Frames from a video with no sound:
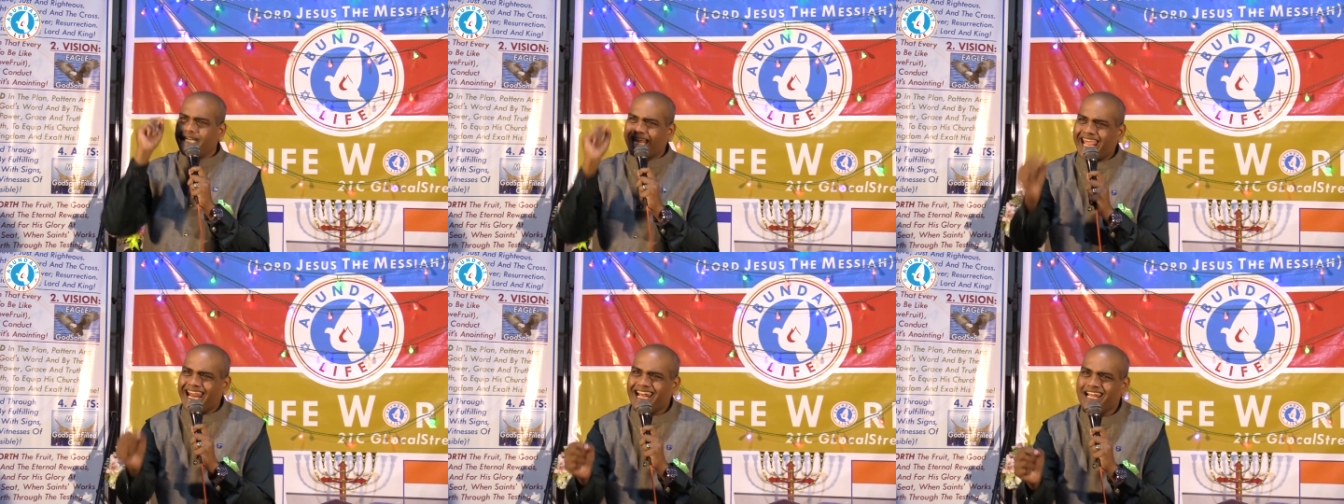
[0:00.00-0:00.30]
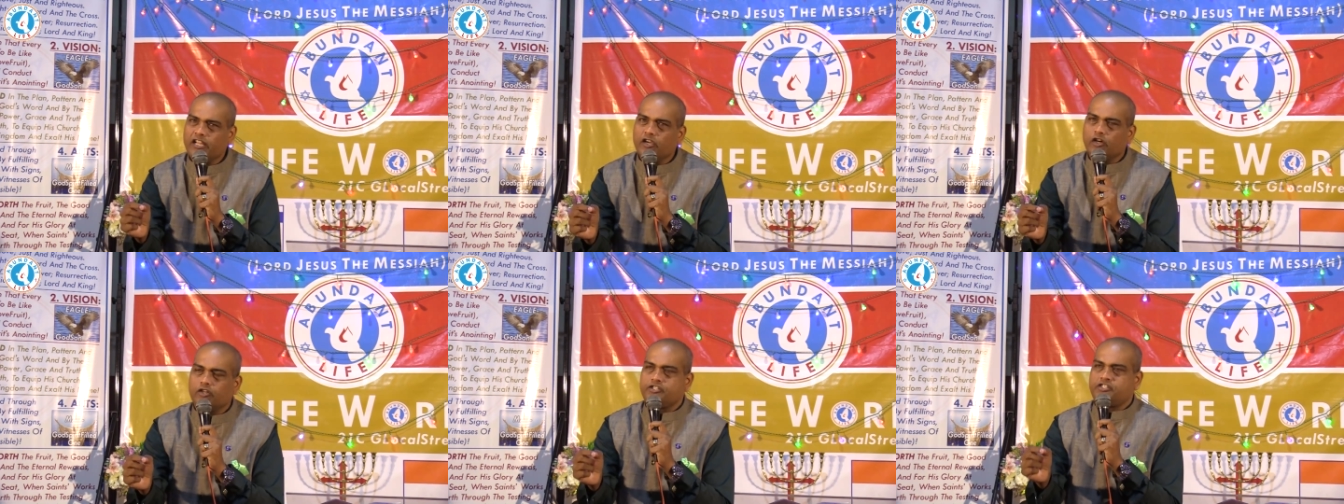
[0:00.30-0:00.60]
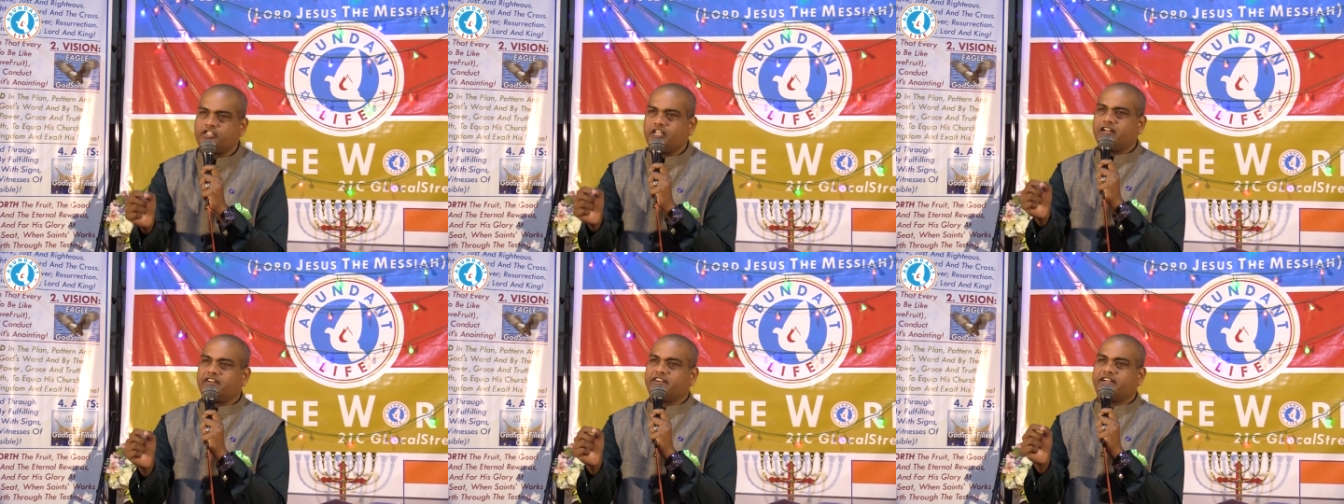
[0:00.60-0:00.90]
tell your
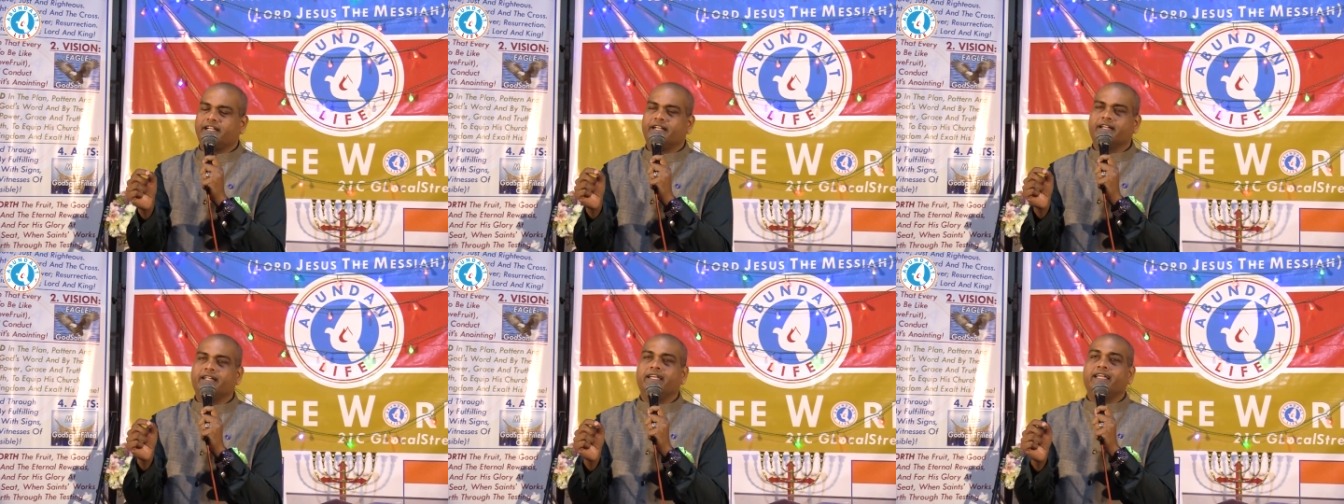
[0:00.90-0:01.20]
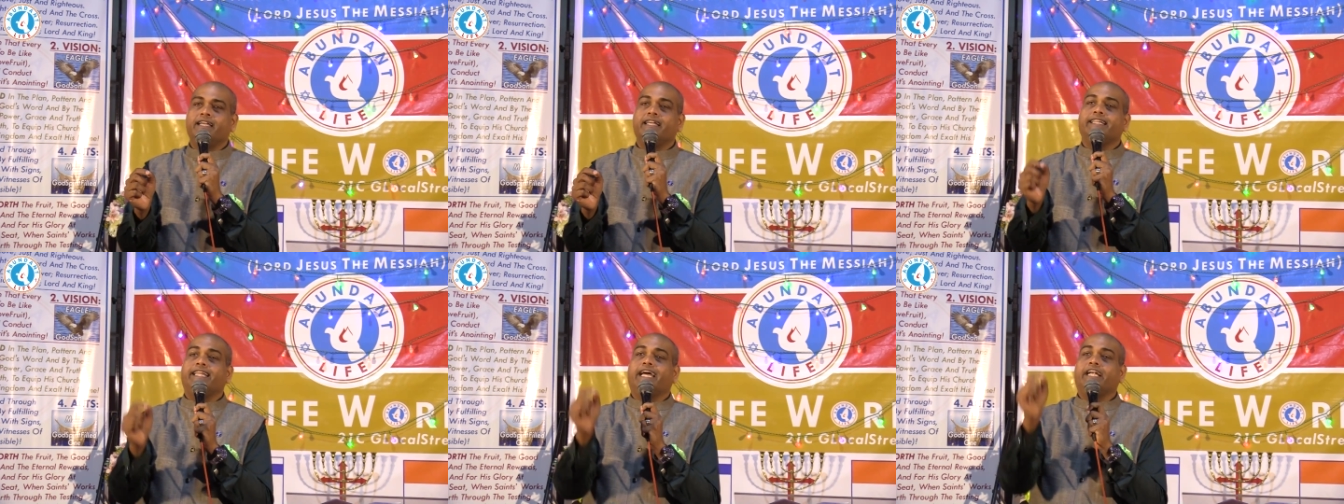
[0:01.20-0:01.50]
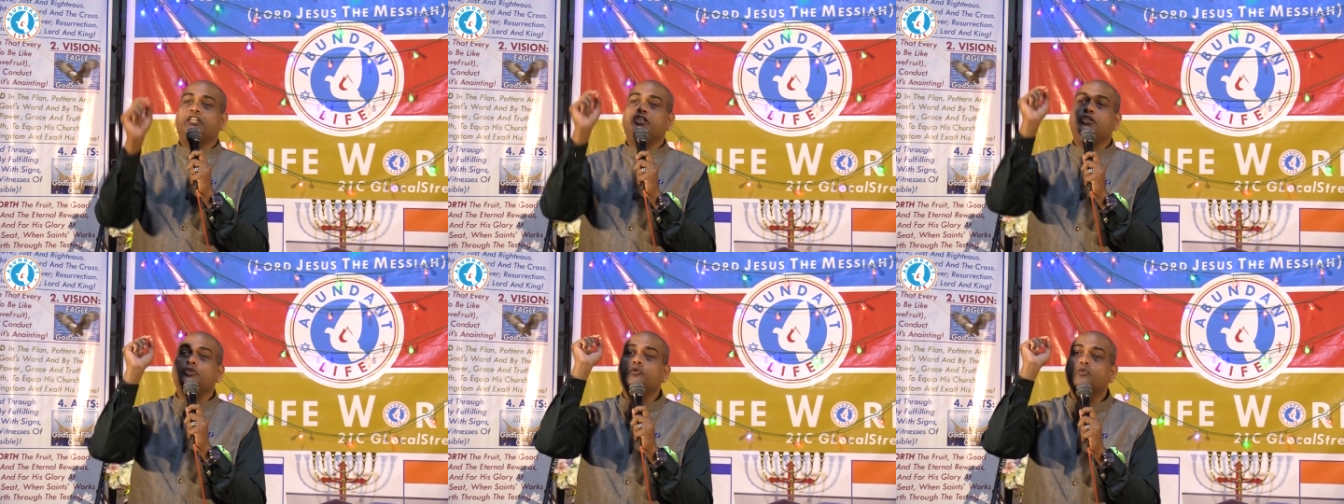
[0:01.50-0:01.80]
children
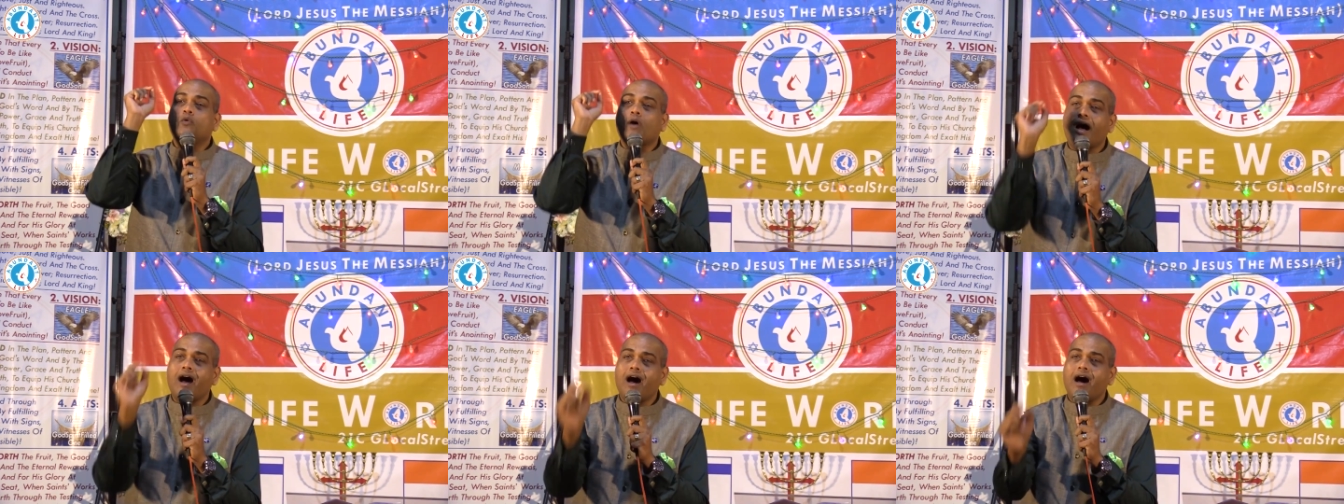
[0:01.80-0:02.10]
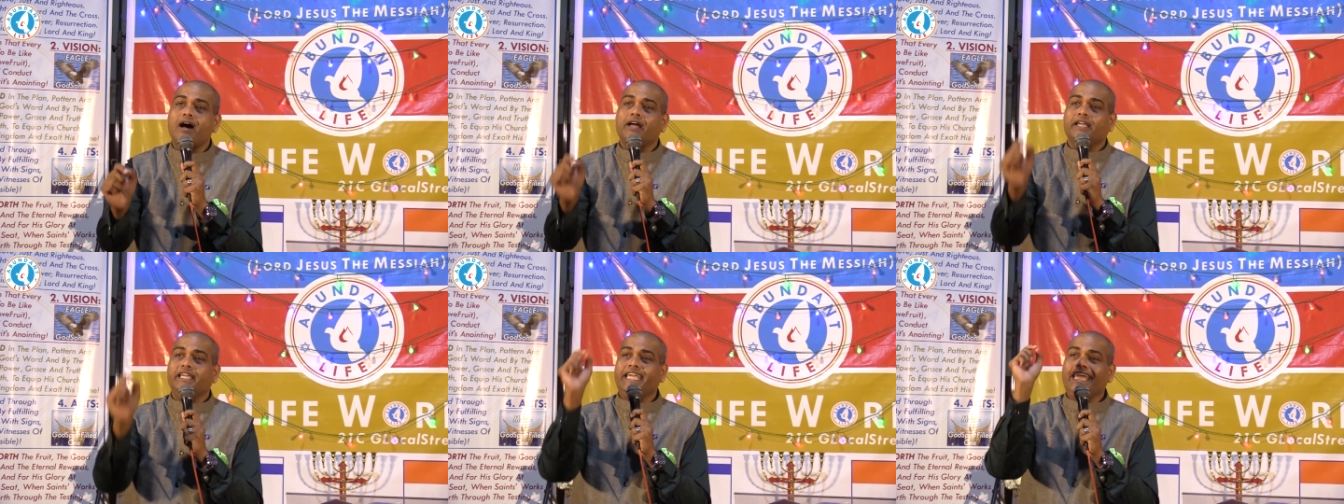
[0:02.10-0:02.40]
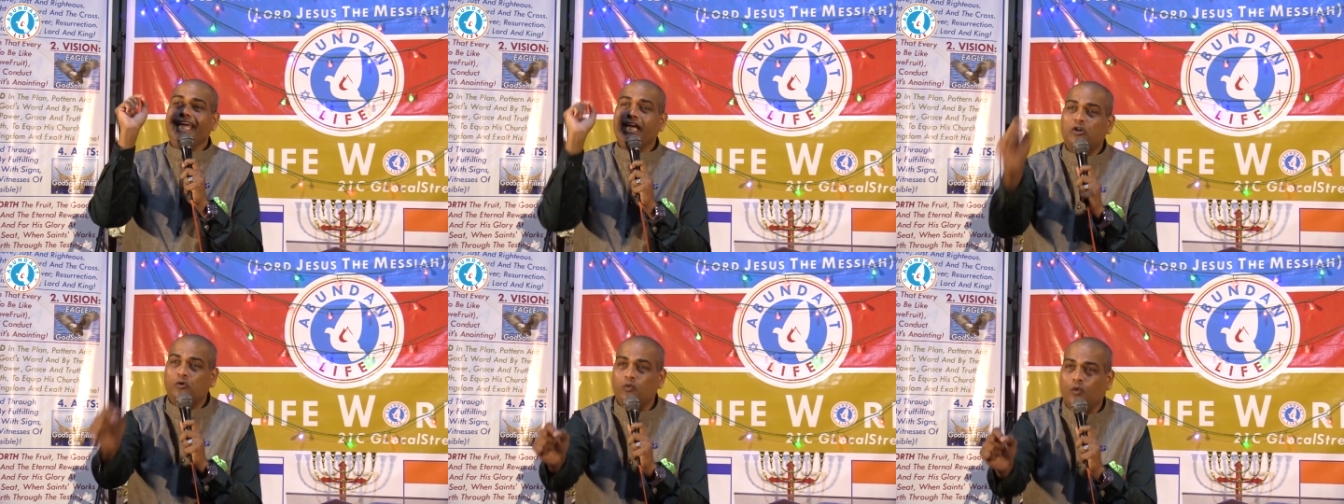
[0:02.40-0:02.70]
that you are
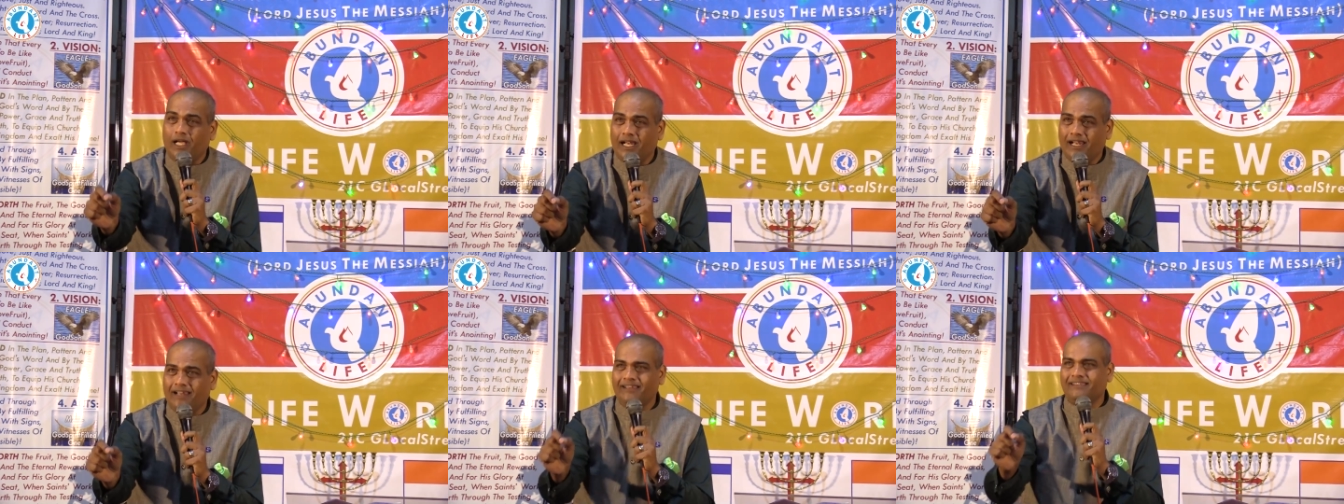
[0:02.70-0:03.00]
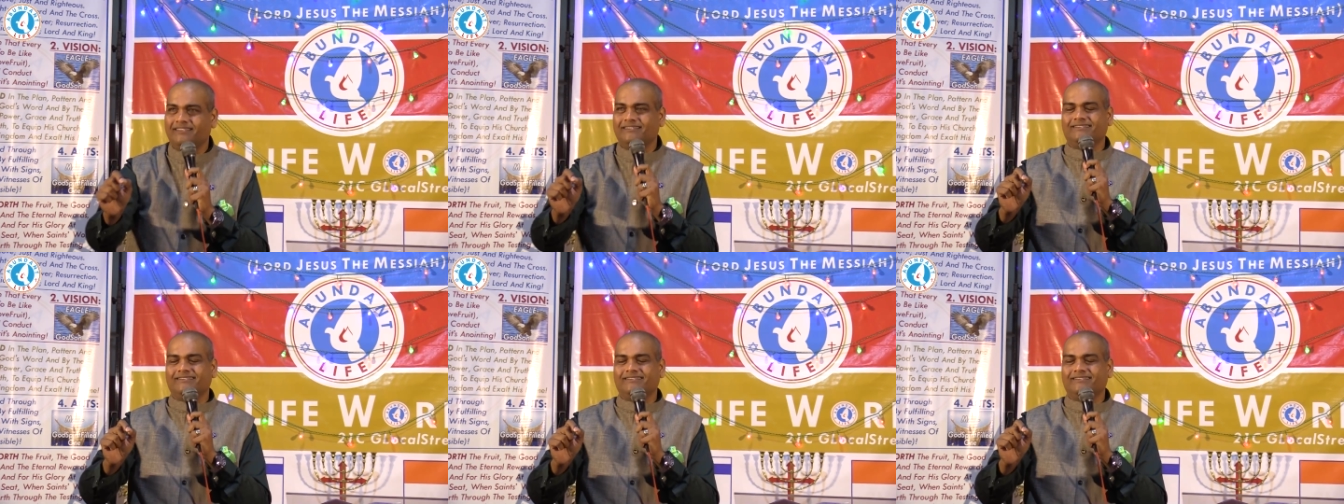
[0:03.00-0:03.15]
equal